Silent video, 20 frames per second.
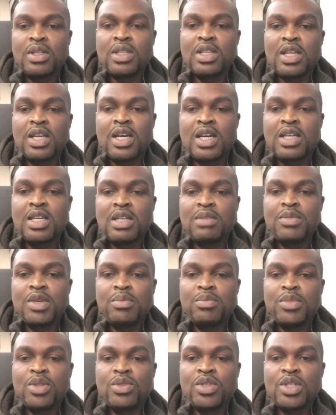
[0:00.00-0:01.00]
The
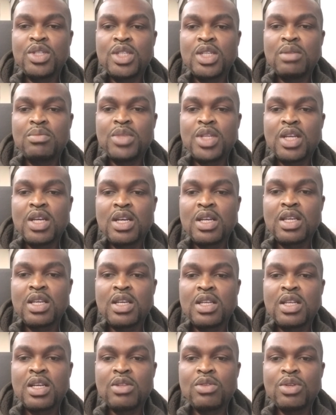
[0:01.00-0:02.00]
agreement between Germany and
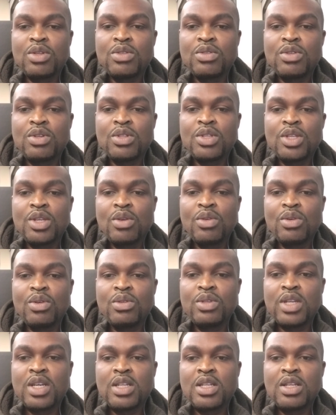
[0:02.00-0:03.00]
Kenya does not
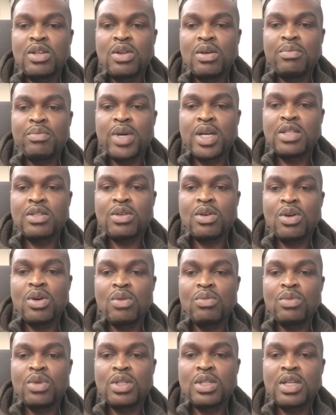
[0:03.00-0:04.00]
include any numbers
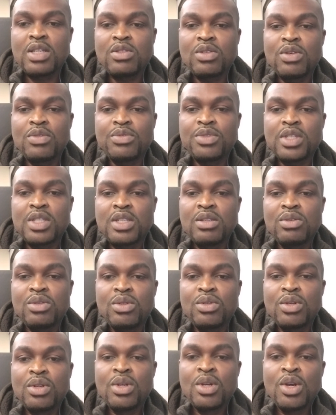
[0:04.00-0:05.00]
or quotas of
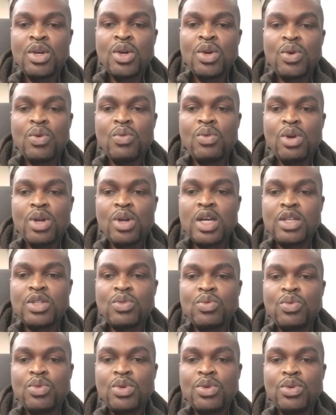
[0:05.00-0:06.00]
skilled
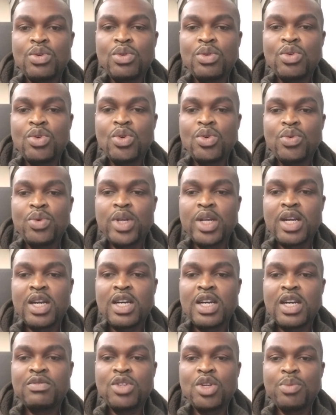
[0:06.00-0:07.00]
workers who will
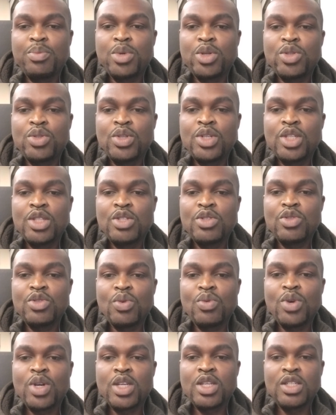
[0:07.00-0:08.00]
have the opportunity to
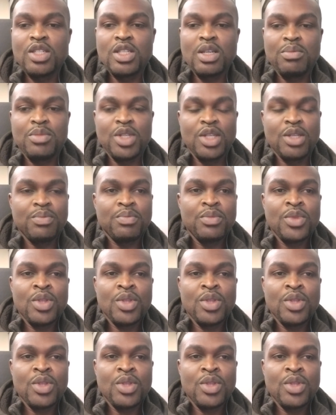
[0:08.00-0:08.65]
work in Germany.